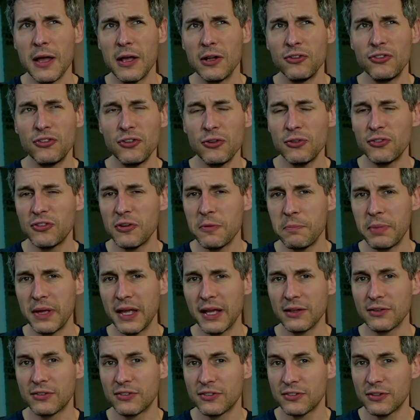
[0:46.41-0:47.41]
due to
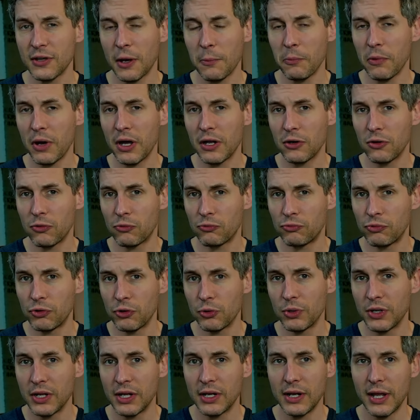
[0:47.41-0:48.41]
being somewhat
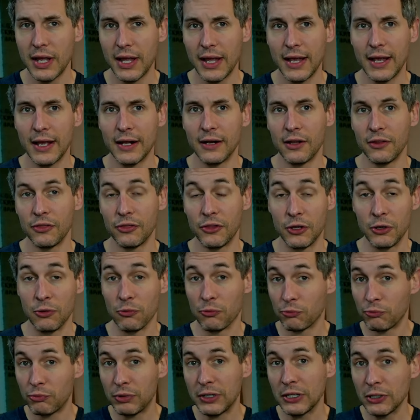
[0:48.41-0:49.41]
rooted in the
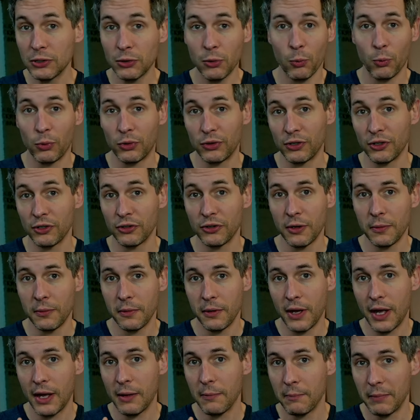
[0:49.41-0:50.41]
real-world
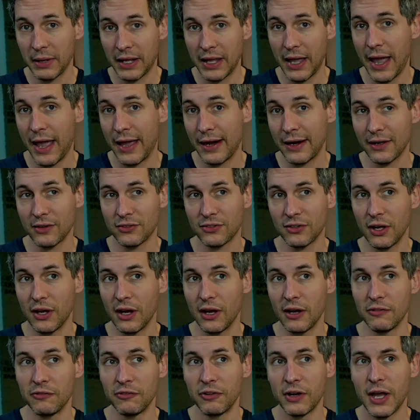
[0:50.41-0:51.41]
mechanics
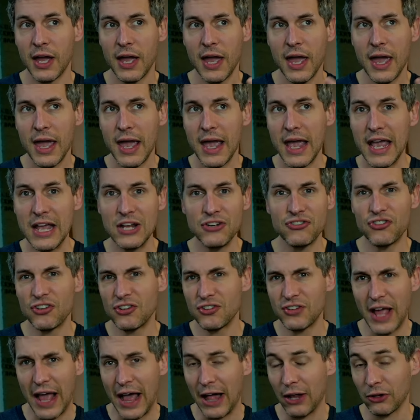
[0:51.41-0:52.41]
of
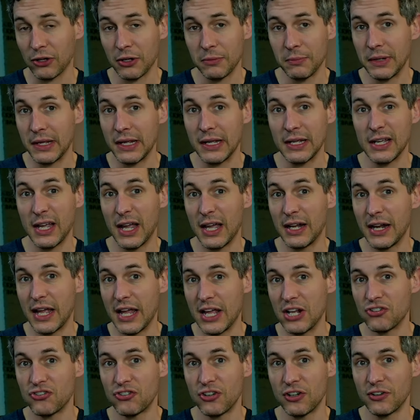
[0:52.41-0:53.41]
ancient alchemy and
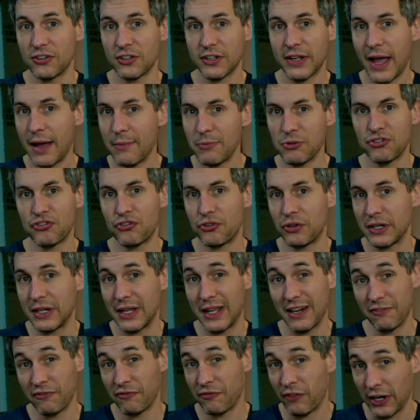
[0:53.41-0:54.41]
ancient chemistry
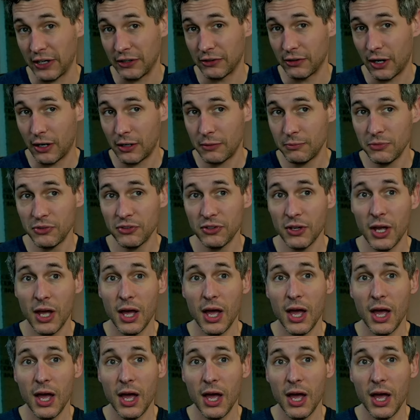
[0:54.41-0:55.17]
and firearms.